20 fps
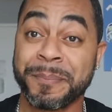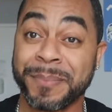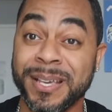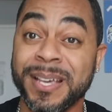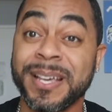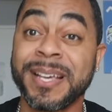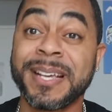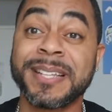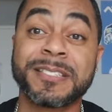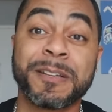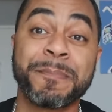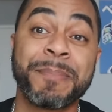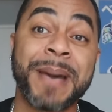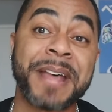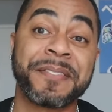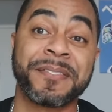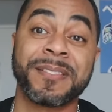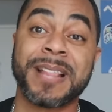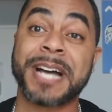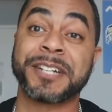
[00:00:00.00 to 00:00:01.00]
Mia is a
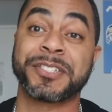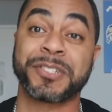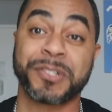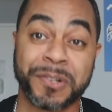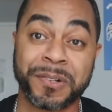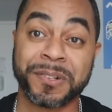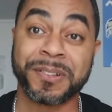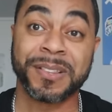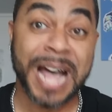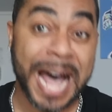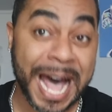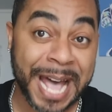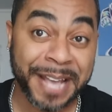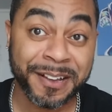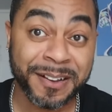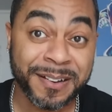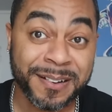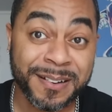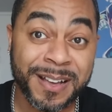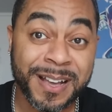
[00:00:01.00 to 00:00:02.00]
pathological
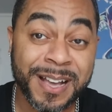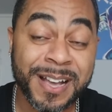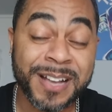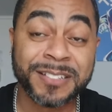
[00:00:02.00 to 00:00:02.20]
liar.